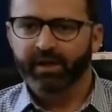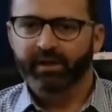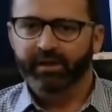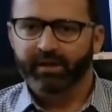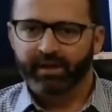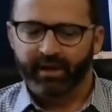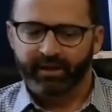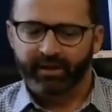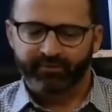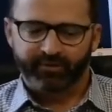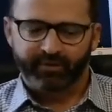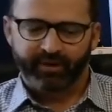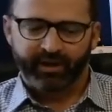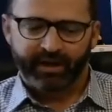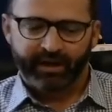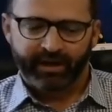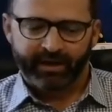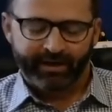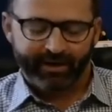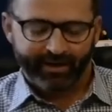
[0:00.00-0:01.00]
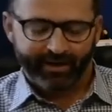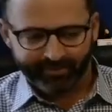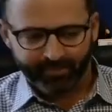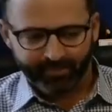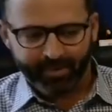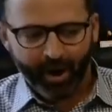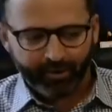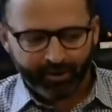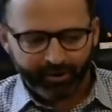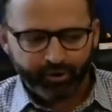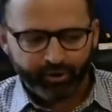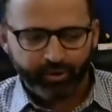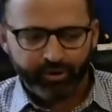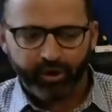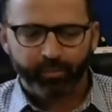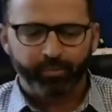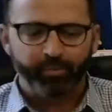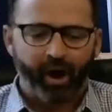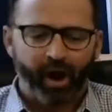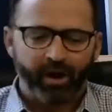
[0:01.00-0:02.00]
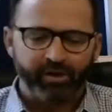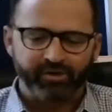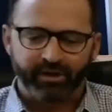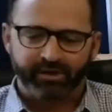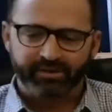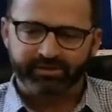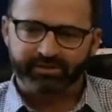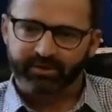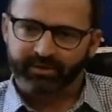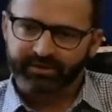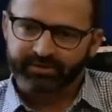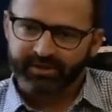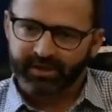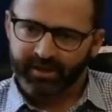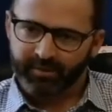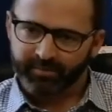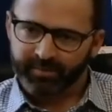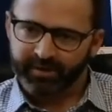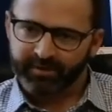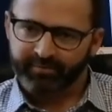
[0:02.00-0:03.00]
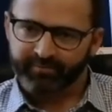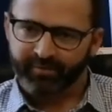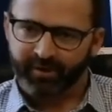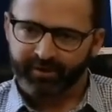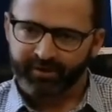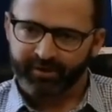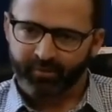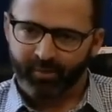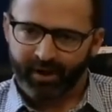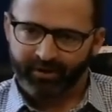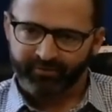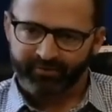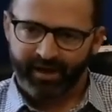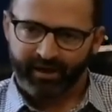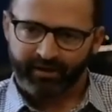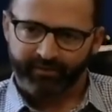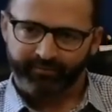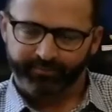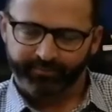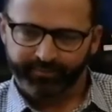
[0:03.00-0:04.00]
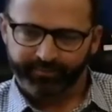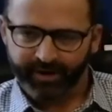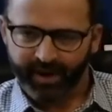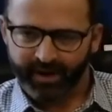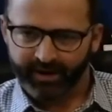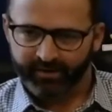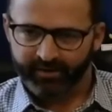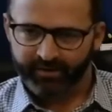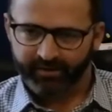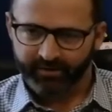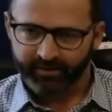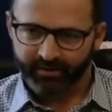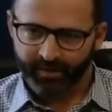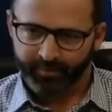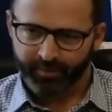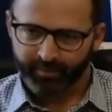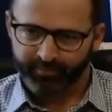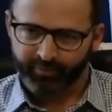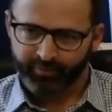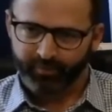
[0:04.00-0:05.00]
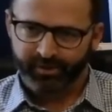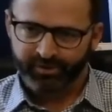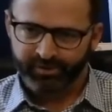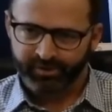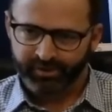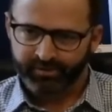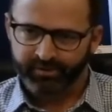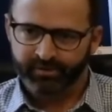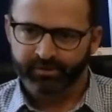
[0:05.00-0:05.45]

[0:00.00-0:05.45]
it's about a 2-year project. So it's going to be fun to watch that kind of come to fruition.